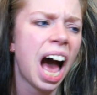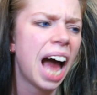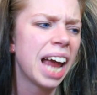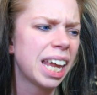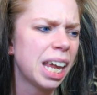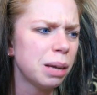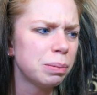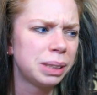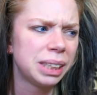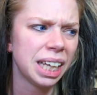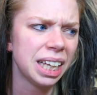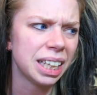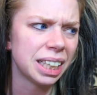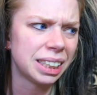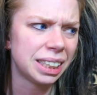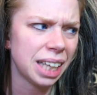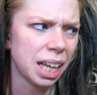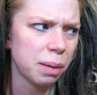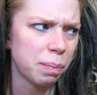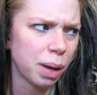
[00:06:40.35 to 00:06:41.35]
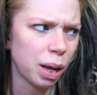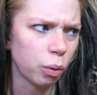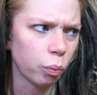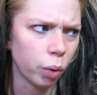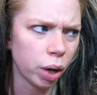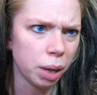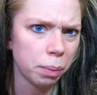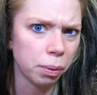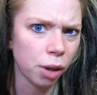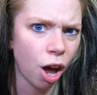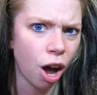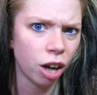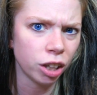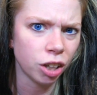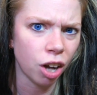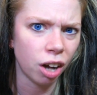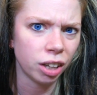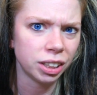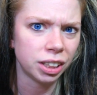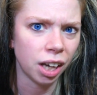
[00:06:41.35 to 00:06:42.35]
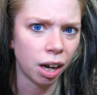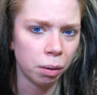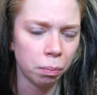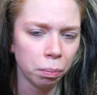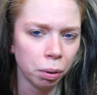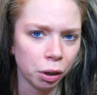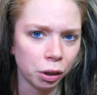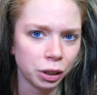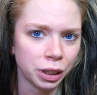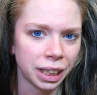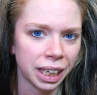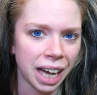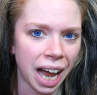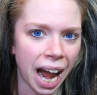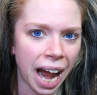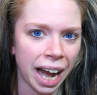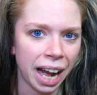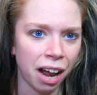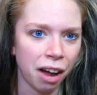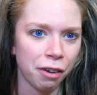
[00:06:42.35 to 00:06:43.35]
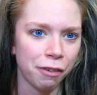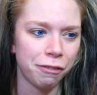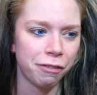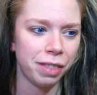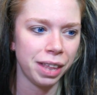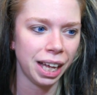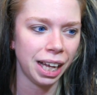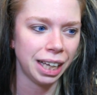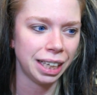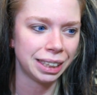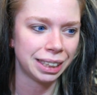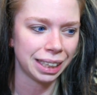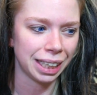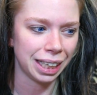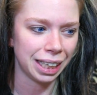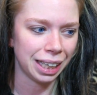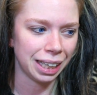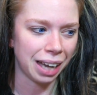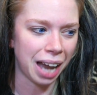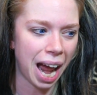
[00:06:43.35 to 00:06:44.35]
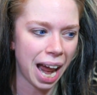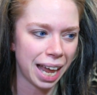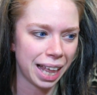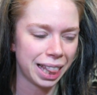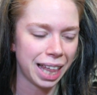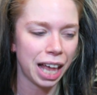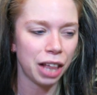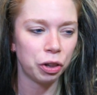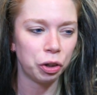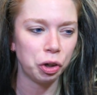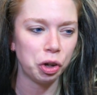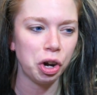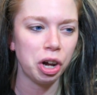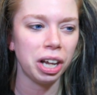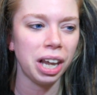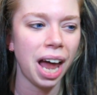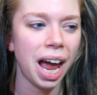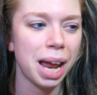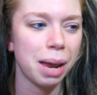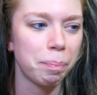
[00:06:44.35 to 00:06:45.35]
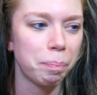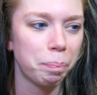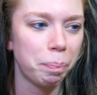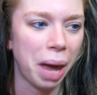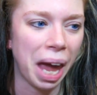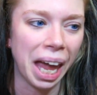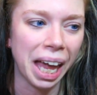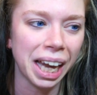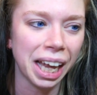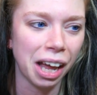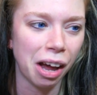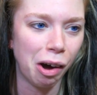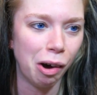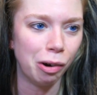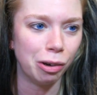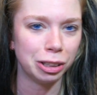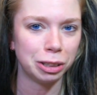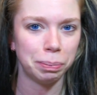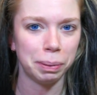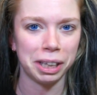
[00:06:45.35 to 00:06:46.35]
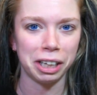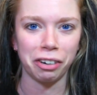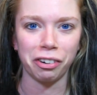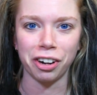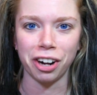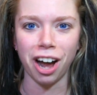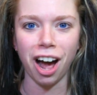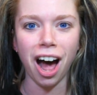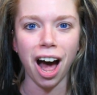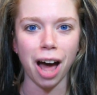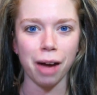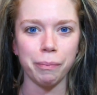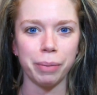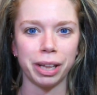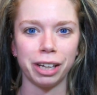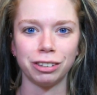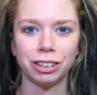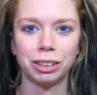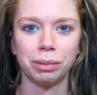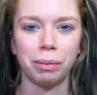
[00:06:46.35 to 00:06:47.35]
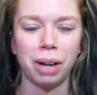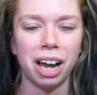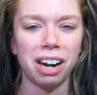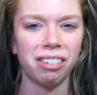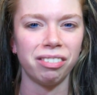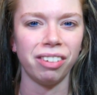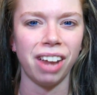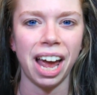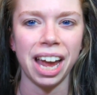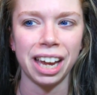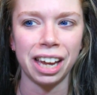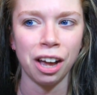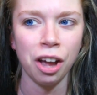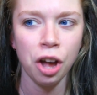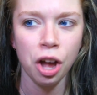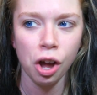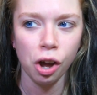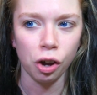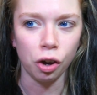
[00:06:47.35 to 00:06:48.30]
I keep seeing this thing being reblogged on Tumblr tonight of these like they look like pantyhose but they're not but there's some kind of like